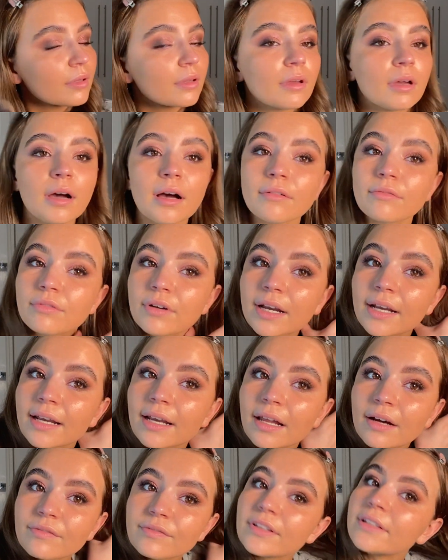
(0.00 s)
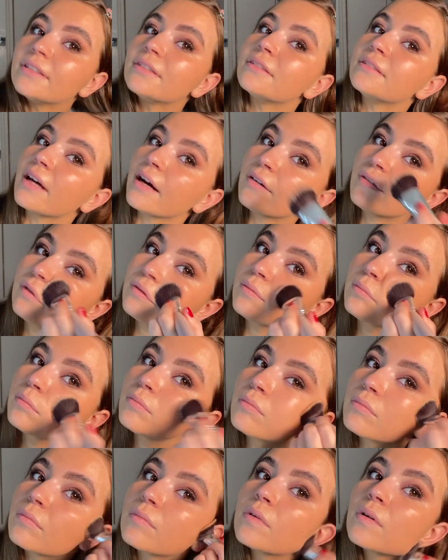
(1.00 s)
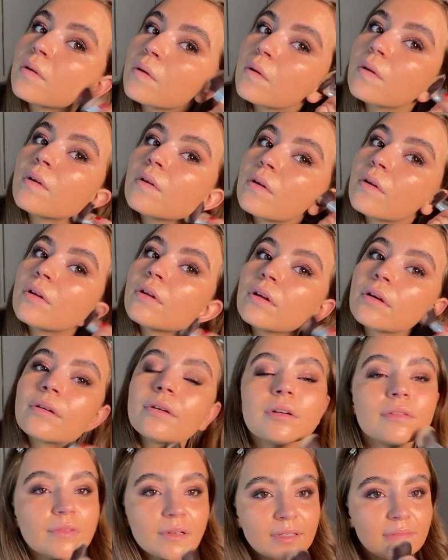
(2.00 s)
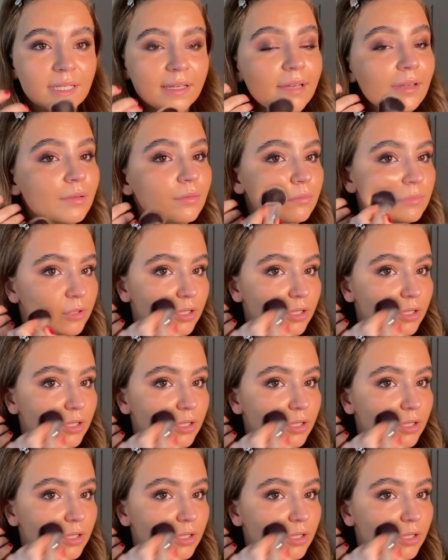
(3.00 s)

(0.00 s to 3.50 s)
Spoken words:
I really love this stuff. Obviously,